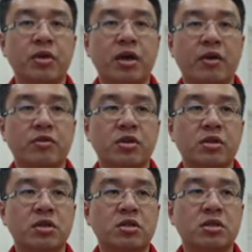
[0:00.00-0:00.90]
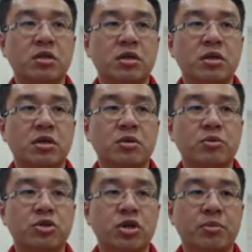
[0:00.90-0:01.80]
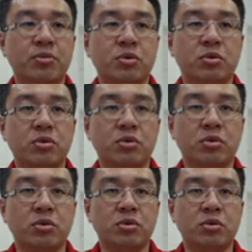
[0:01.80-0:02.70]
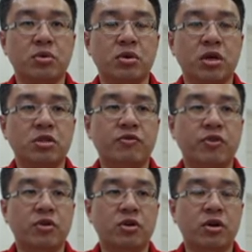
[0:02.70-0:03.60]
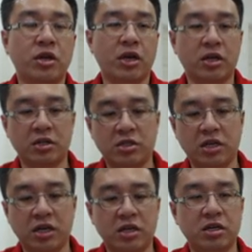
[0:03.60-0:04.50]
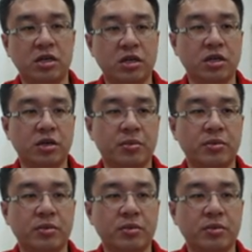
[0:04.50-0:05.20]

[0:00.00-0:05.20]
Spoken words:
After this, bishop to h4 and check the king.